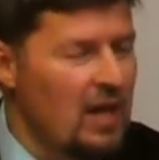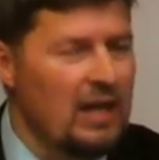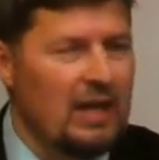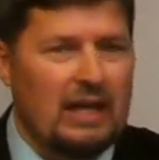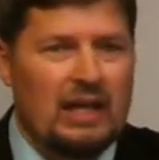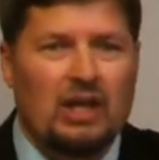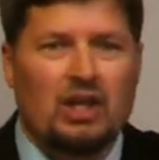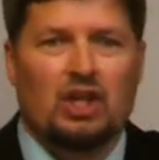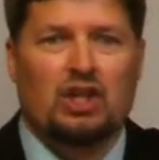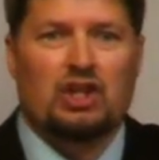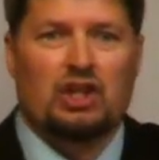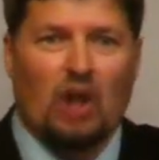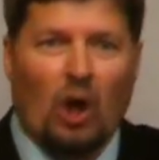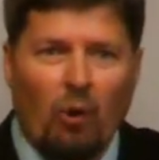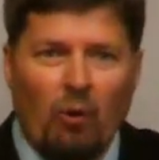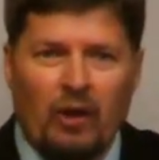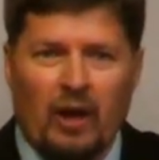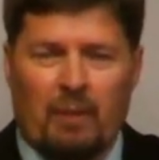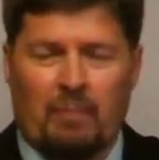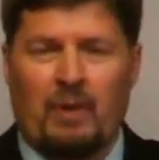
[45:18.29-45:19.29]
You need to
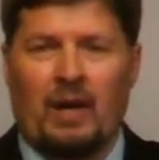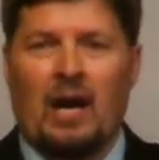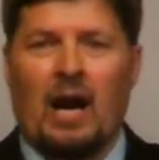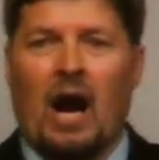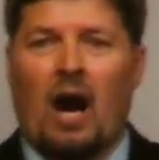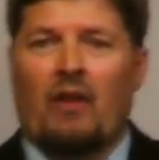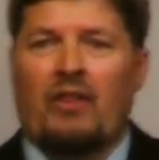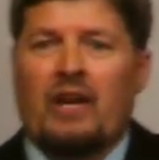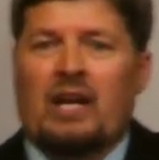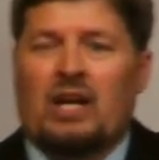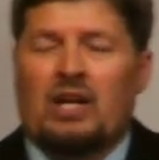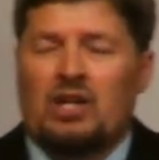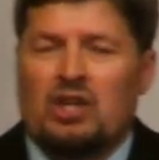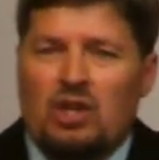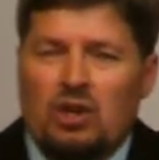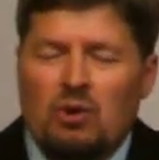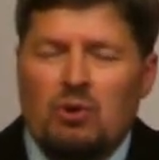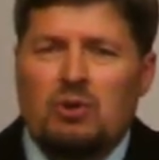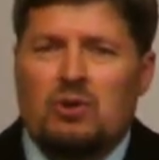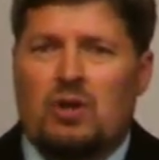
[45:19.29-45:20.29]
show them how they can
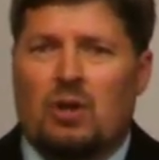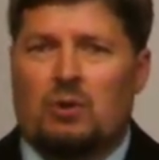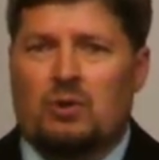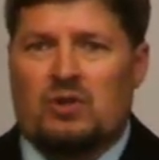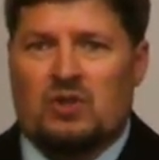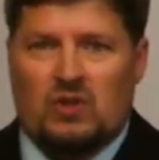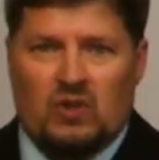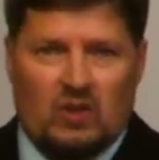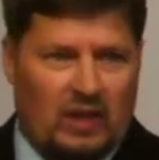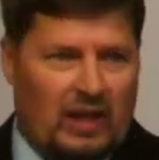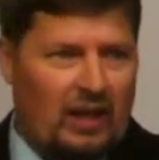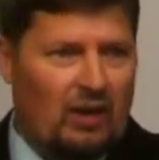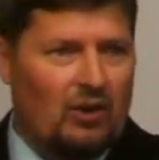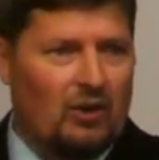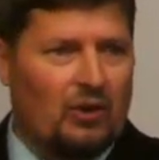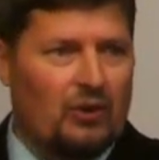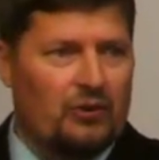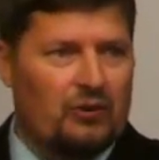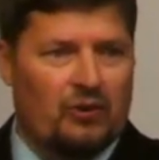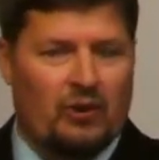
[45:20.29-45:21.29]
use those
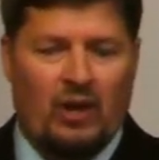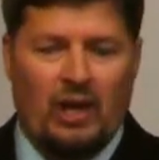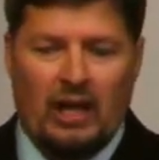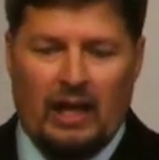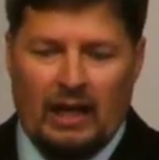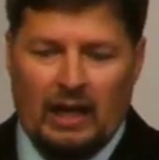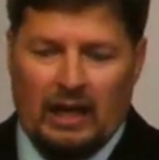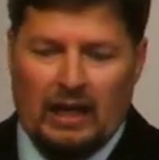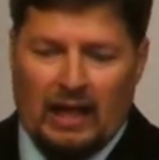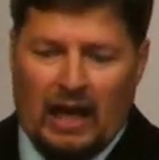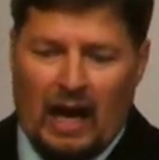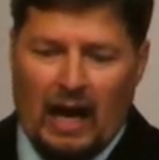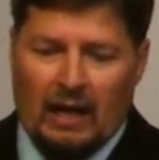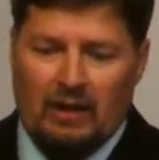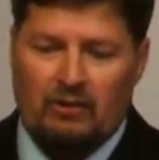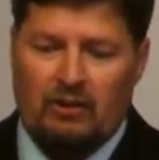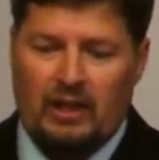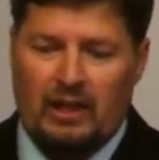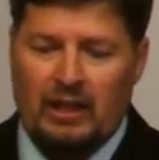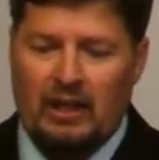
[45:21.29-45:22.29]
skills in a
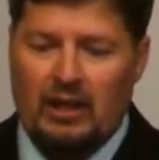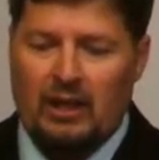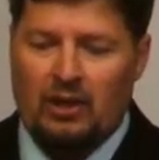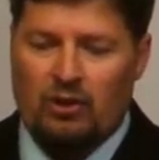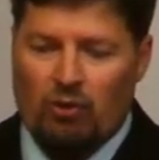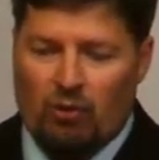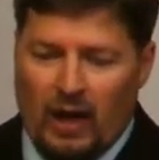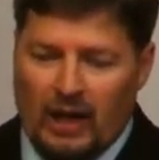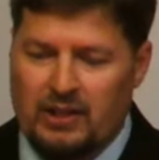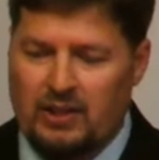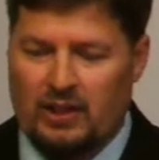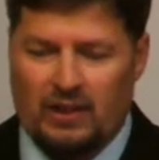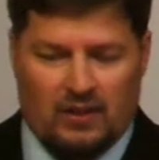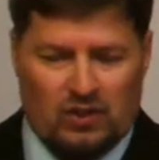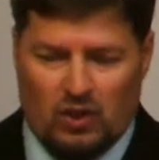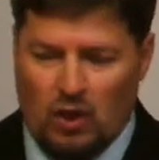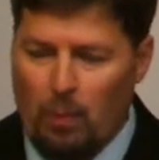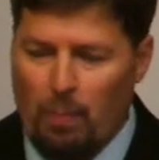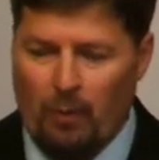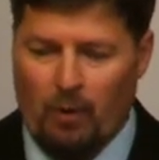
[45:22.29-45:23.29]
godly direction. It's
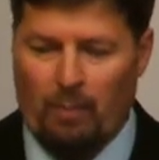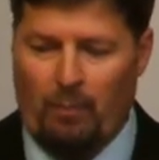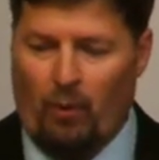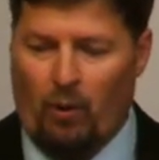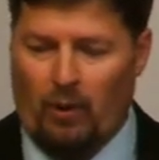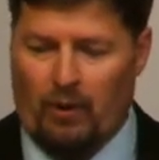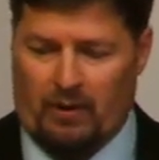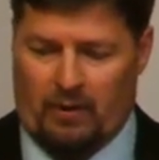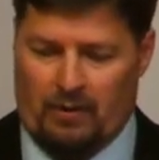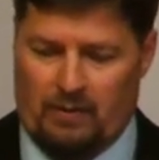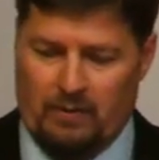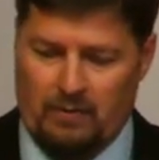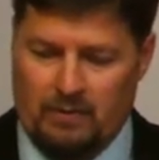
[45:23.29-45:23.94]
super important.